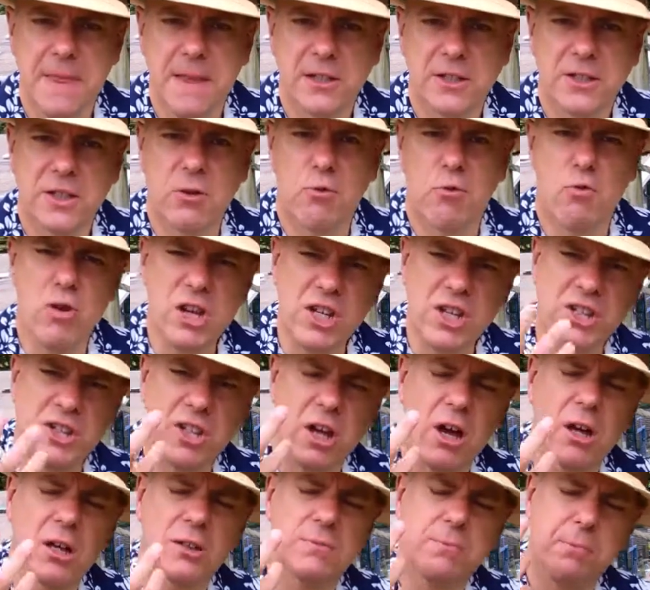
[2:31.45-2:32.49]
So really
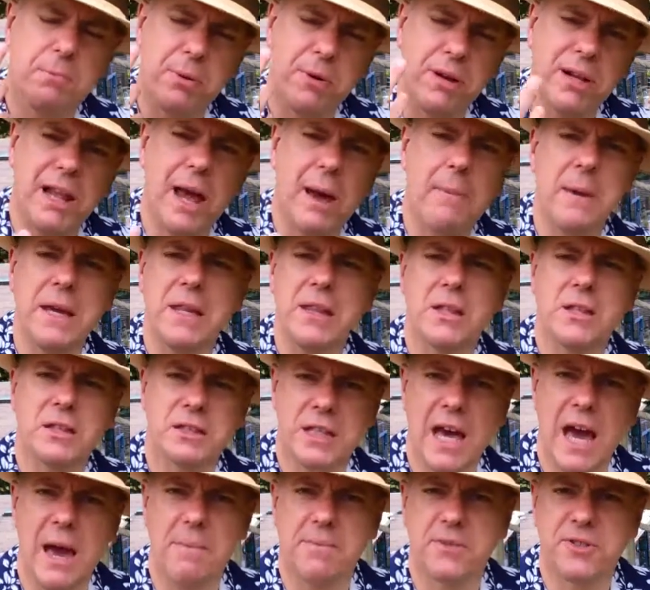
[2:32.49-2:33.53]
start plumbing the
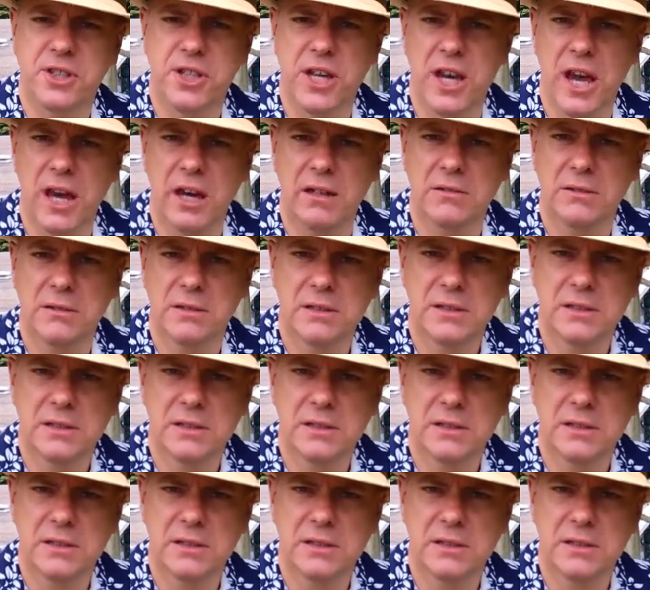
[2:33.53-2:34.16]
depths here.